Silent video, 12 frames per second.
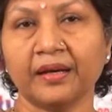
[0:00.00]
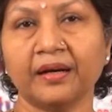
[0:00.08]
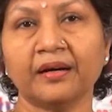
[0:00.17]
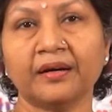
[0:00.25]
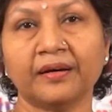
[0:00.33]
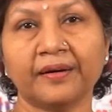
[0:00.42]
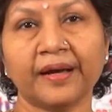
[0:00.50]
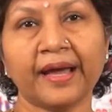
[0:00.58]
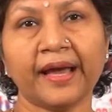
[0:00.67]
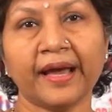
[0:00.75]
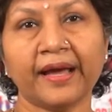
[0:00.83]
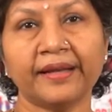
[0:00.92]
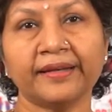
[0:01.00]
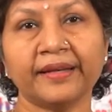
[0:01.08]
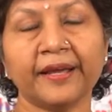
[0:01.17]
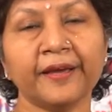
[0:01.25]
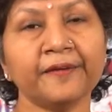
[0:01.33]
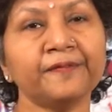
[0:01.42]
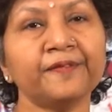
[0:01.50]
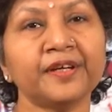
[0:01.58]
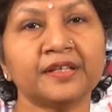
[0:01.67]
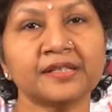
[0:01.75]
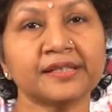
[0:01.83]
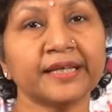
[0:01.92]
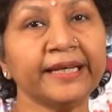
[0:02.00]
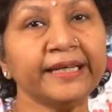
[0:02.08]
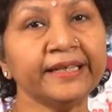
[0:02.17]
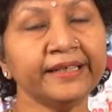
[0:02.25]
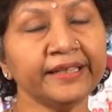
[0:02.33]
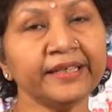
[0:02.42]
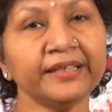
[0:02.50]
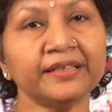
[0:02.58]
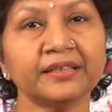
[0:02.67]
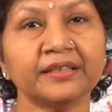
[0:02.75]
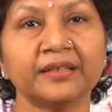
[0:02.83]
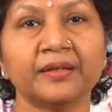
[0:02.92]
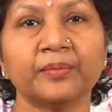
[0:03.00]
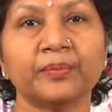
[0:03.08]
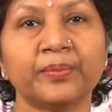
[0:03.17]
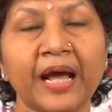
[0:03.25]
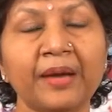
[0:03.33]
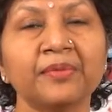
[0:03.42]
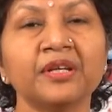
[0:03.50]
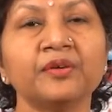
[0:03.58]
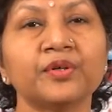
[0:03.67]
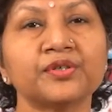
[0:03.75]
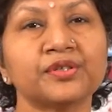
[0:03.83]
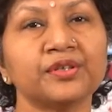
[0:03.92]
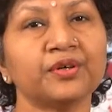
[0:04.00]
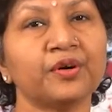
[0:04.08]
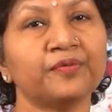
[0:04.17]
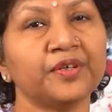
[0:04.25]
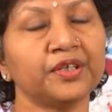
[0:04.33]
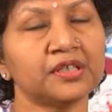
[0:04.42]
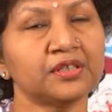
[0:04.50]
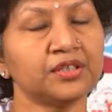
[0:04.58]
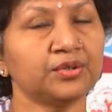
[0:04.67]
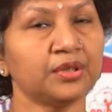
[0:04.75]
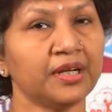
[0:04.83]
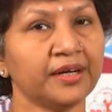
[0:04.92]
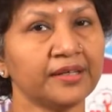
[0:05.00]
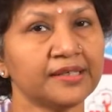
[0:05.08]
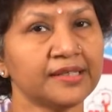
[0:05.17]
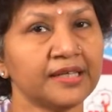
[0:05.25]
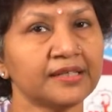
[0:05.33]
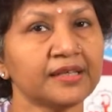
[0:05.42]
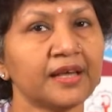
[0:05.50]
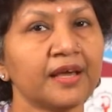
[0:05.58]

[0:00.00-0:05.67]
and if it is indeed primary worsening of interstitial lung disease